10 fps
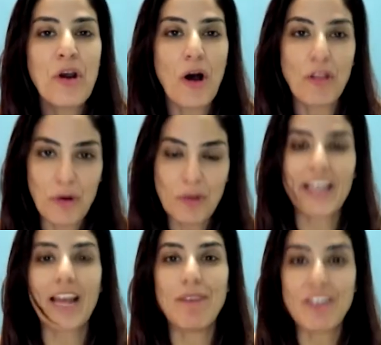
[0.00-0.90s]
Although,
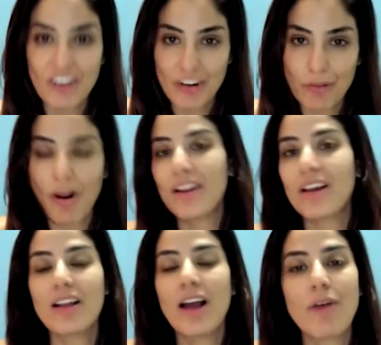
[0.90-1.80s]
like I mentioned,
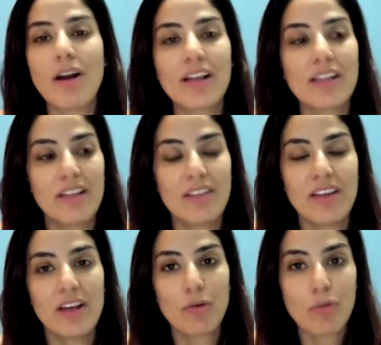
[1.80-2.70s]
ironic, ironically,
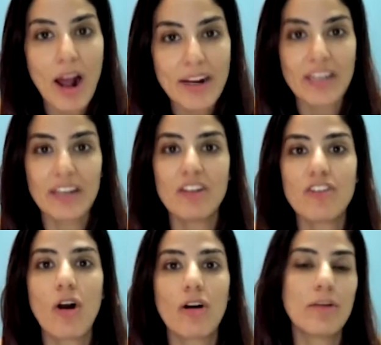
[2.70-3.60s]
the
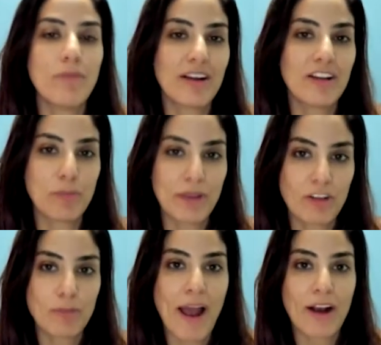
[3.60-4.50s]
Iranians are among his
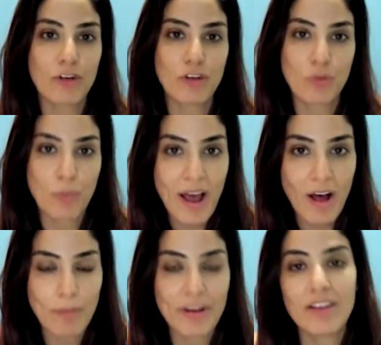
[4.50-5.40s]
biggest backers as
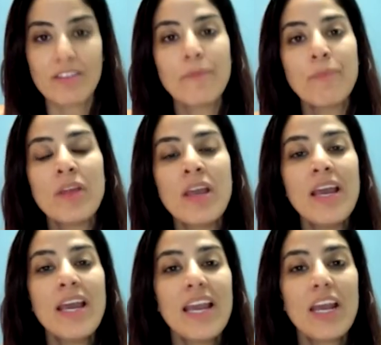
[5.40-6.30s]
well, because
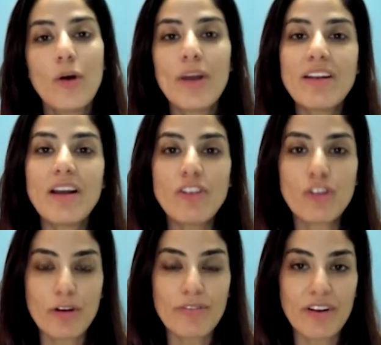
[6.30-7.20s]
you know, he does
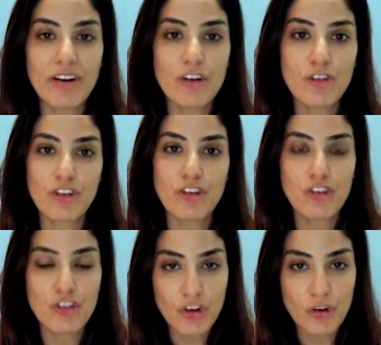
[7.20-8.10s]
serve their
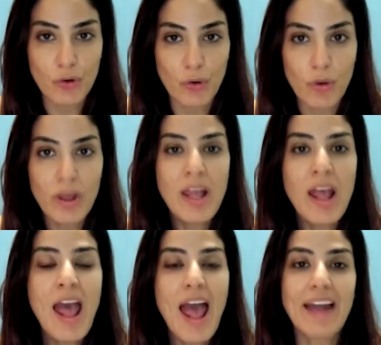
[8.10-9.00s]
interests too.
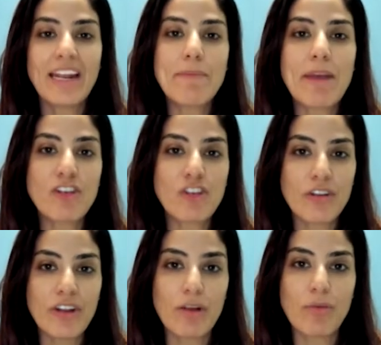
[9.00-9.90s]
And he made
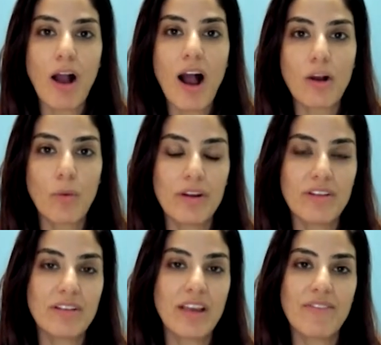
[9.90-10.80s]
sure that Iraq
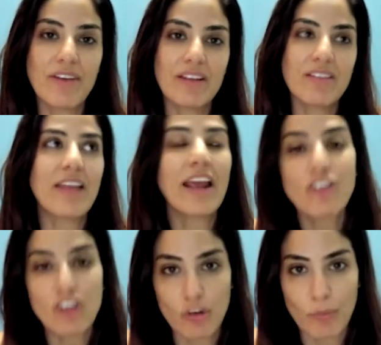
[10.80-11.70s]
was given
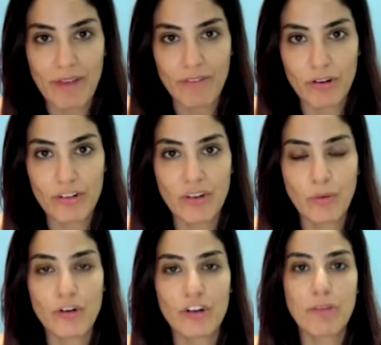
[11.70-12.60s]
sanctions waivers in
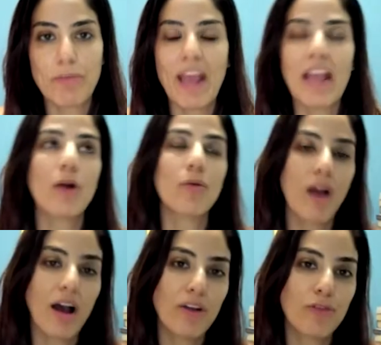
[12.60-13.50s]
order to pay
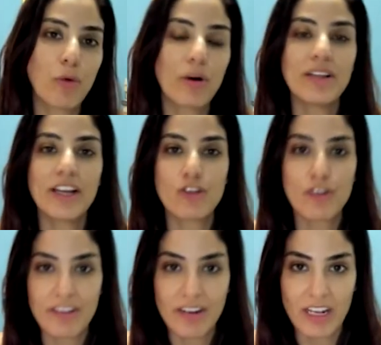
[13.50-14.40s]
Iran for
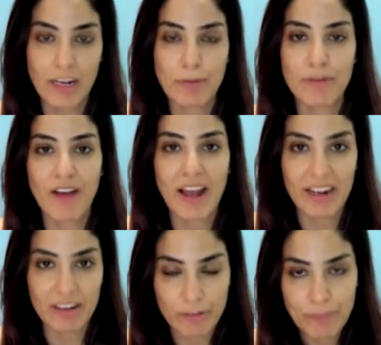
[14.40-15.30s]
electricity it
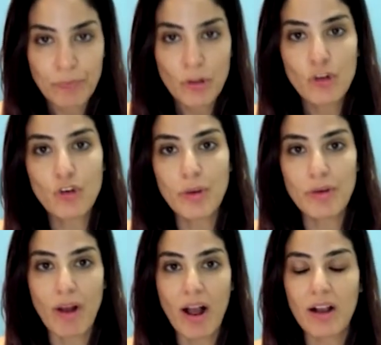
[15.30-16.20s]
provides to
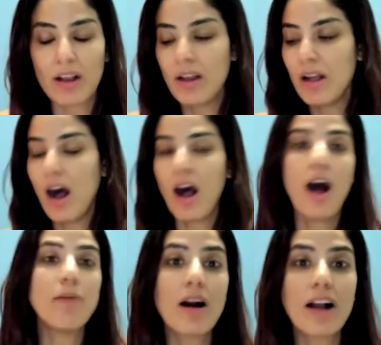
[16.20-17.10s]
Iraq uh,
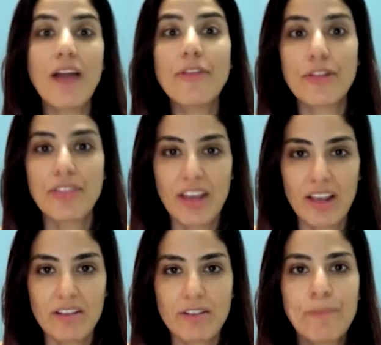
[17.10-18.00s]
among other
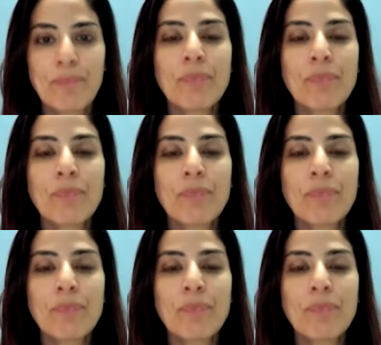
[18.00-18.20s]
things.